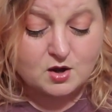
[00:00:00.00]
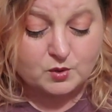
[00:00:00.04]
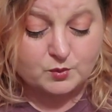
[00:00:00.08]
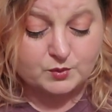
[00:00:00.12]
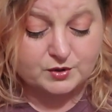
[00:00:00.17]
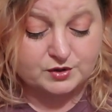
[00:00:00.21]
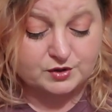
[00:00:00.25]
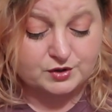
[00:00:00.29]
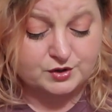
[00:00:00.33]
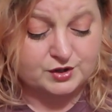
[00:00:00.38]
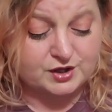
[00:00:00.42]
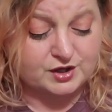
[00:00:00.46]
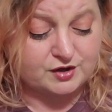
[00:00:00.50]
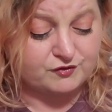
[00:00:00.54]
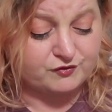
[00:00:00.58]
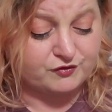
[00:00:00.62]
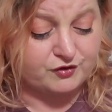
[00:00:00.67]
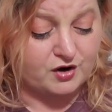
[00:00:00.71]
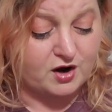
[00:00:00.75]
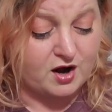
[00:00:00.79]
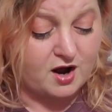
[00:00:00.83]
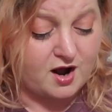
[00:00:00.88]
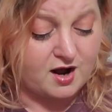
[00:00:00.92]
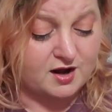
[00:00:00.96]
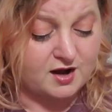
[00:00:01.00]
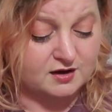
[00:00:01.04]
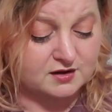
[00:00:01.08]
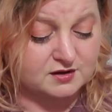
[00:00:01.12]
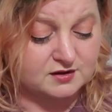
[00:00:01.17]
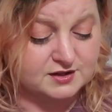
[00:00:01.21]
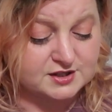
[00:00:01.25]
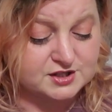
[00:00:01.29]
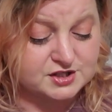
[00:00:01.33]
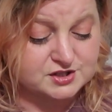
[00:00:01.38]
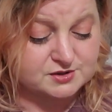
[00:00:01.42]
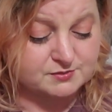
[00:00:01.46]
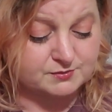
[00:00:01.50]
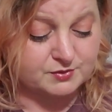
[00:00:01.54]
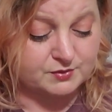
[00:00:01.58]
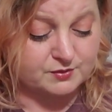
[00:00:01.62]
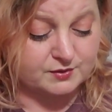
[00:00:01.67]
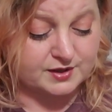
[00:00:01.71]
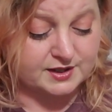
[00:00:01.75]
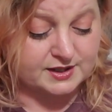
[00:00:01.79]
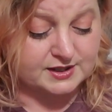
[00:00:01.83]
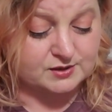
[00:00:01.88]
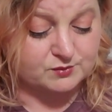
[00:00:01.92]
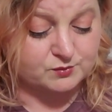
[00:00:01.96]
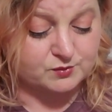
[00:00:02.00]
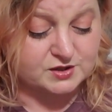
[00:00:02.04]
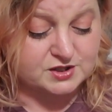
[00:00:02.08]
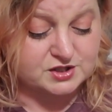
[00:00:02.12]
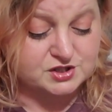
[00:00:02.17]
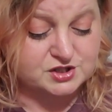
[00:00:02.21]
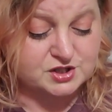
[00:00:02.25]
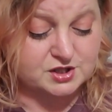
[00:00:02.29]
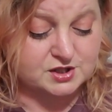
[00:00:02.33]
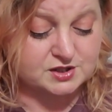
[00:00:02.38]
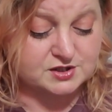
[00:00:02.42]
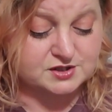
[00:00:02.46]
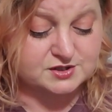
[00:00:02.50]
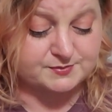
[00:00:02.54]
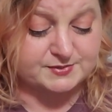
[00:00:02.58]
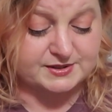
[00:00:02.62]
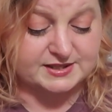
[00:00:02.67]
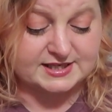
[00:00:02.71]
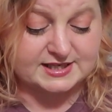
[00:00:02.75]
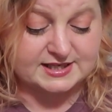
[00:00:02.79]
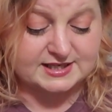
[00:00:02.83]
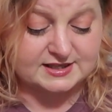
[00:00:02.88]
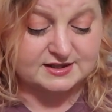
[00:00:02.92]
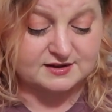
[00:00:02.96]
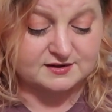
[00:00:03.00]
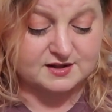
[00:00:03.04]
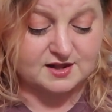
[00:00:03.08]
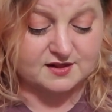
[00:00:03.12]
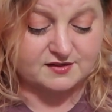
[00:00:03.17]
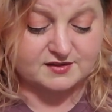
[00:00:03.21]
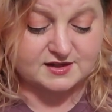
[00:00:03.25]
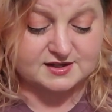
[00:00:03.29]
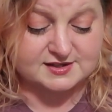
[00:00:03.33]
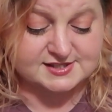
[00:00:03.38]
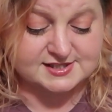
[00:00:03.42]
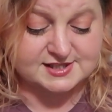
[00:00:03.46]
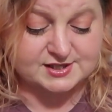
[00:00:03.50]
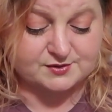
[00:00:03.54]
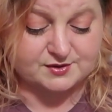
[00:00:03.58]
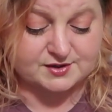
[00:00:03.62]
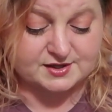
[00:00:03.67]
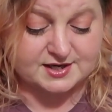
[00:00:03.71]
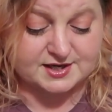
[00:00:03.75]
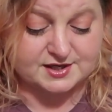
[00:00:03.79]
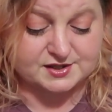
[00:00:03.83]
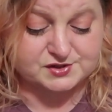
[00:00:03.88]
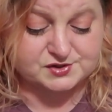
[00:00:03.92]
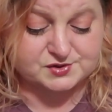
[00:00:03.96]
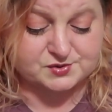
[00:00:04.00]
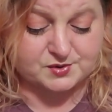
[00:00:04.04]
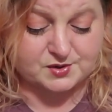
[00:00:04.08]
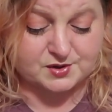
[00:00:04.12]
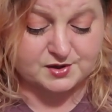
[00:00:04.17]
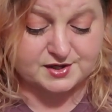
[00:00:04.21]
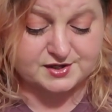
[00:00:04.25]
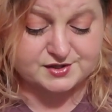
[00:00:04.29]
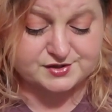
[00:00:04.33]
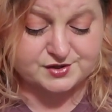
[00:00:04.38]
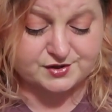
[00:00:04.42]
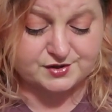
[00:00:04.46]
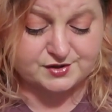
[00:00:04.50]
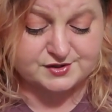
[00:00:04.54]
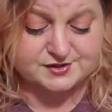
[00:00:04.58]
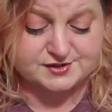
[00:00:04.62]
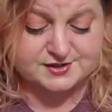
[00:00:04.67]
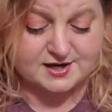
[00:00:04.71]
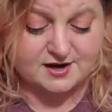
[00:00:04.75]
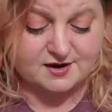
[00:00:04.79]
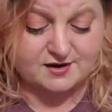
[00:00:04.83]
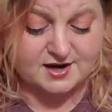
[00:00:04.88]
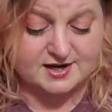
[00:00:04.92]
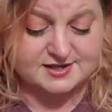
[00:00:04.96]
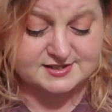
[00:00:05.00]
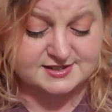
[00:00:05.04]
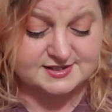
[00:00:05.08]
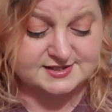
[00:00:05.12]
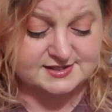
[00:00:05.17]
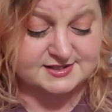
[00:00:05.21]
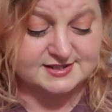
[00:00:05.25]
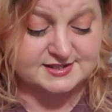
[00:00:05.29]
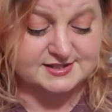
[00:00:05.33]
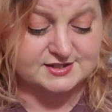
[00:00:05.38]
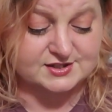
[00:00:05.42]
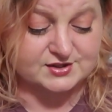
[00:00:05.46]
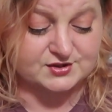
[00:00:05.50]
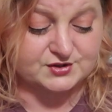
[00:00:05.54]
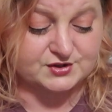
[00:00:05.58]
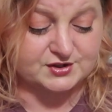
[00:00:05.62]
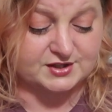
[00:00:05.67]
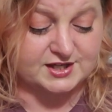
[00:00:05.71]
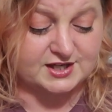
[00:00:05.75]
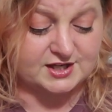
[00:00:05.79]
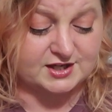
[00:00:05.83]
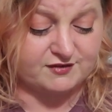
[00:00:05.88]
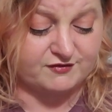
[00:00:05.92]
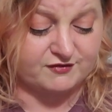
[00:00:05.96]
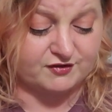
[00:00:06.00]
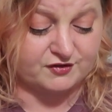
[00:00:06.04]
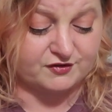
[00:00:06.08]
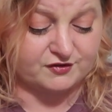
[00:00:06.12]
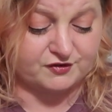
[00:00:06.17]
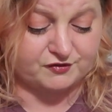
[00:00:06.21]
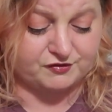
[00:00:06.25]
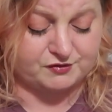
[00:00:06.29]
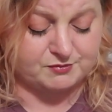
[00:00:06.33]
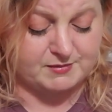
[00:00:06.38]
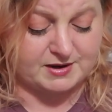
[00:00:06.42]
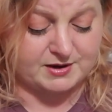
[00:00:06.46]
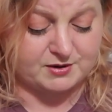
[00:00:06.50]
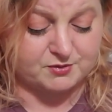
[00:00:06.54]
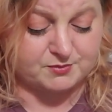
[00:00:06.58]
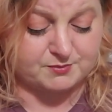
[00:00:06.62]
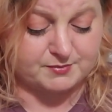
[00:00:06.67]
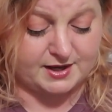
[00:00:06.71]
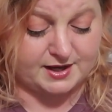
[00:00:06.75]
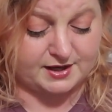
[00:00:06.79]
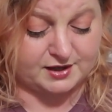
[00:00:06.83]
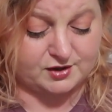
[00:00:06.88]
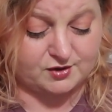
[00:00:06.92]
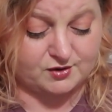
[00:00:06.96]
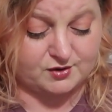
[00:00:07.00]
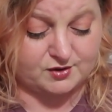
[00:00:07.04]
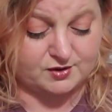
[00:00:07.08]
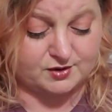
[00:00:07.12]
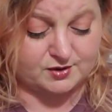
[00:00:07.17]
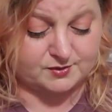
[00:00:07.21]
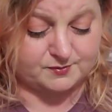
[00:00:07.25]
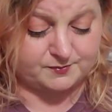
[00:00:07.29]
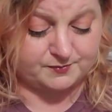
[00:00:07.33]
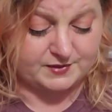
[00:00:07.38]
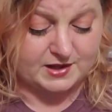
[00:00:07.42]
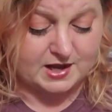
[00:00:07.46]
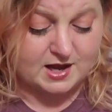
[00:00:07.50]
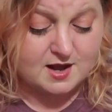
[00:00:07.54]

When looking for a hot collision point in which to begin The Secret Next Door, it turns out I didn't need to look any further than my own backyard.